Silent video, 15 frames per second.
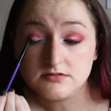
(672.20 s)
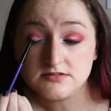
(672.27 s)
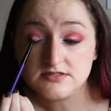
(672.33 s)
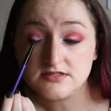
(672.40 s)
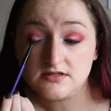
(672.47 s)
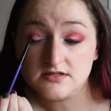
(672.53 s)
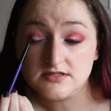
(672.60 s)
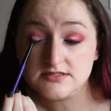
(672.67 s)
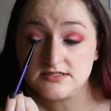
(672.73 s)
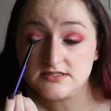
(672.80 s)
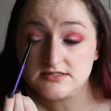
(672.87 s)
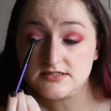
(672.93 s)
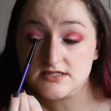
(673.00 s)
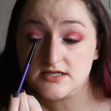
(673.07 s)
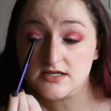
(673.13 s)
So this
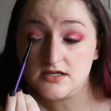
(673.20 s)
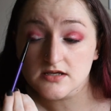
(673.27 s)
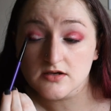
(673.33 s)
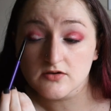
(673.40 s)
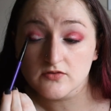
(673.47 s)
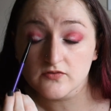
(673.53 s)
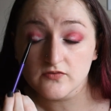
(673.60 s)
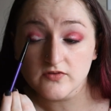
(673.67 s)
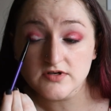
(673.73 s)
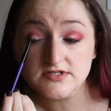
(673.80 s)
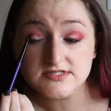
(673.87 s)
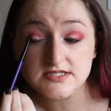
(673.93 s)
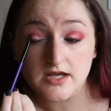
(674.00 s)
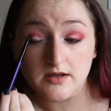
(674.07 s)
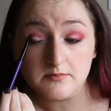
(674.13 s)
is the
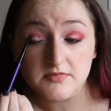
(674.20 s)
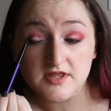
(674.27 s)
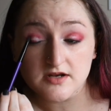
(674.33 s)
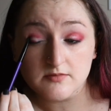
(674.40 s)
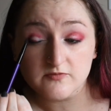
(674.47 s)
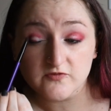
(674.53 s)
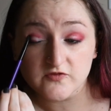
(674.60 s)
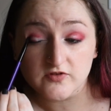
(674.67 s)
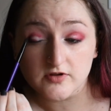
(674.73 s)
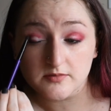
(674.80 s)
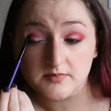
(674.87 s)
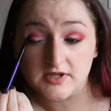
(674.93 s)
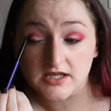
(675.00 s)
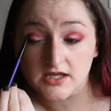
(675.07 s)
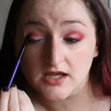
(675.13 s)
first time that I'm
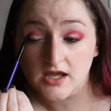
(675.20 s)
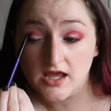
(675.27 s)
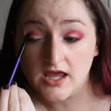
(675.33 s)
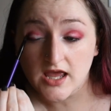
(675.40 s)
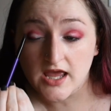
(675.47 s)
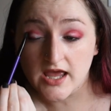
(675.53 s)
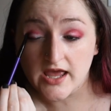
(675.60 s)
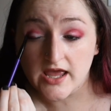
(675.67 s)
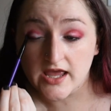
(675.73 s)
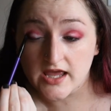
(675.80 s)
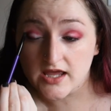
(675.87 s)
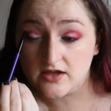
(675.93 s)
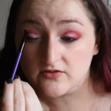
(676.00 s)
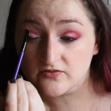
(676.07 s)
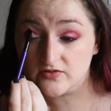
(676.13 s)
filming
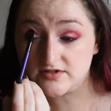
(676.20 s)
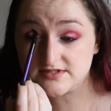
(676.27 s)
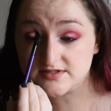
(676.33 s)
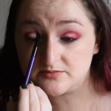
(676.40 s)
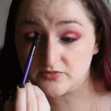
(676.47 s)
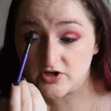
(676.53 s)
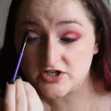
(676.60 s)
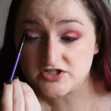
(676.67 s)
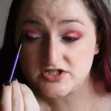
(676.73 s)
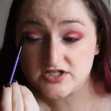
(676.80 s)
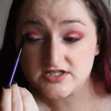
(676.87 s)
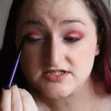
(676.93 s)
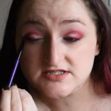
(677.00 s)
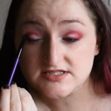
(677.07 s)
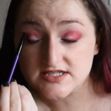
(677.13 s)
a first
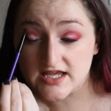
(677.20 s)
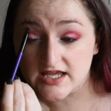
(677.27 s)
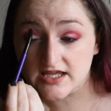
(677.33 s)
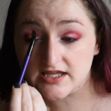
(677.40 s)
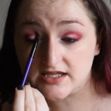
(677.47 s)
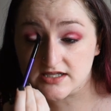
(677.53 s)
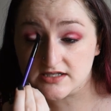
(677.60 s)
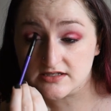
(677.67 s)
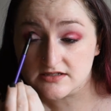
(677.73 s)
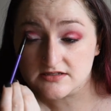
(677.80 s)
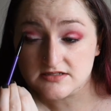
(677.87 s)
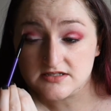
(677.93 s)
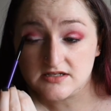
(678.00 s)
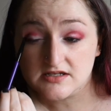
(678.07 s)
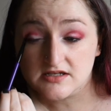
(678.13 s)
impressions and
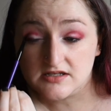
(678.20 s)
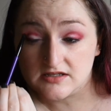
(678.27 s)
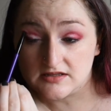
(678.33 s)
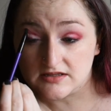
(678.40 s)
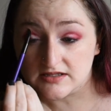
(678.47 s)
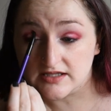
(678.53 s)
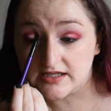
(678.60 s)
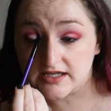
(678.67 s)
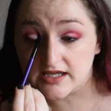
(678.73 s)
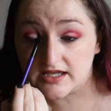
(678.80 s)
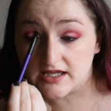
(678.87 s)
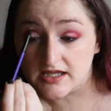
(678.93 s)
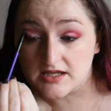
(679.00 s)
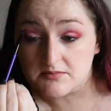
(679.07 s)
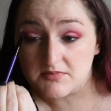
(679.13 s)
like
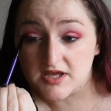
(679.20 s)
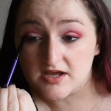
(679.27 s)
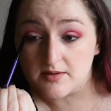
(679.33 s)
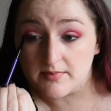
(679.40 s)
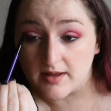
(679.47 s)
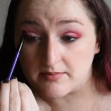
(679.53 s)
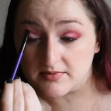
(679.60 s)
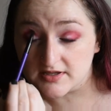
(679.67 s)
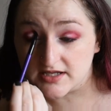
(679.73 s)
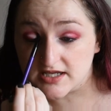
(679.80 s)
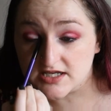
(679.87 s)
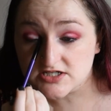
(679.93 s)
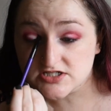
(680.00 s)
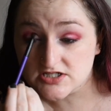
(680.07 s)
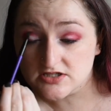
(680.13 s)
a makeup
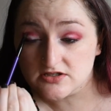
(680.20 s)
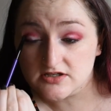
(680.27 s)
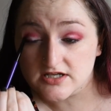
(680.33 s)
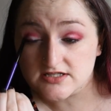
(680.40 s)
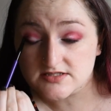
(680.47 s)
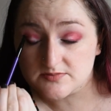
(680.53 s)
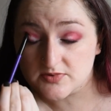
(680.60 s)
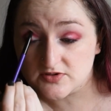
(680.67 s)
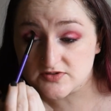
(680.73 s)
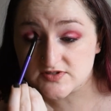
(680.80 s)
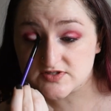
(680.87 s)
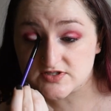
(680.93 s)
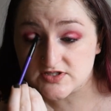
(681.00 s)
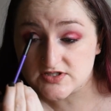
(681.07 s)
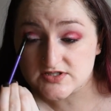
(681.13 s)
application look as
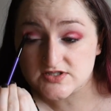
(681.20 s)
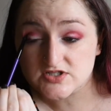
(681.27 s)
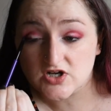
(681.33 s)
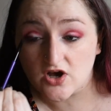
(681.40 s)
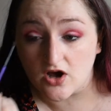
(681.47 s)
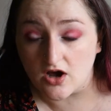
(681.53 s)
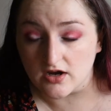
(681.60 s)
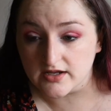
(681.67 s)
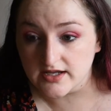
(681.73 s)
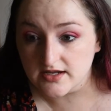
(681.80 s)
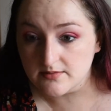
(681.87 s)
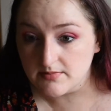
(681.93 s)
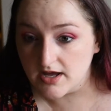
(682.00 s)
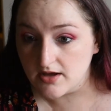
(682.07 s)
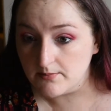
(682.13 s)
opposed to just
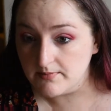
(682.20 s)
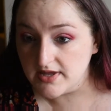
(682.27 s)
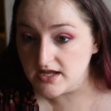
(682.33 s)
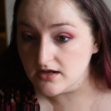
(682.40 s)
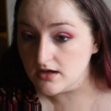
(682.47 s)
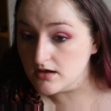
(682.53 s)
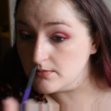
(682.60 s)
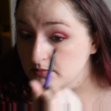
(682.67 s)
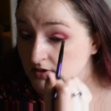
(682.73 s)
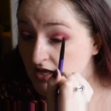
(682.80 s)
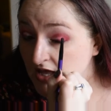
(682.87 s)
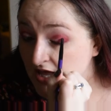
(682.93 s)
talking about makeup,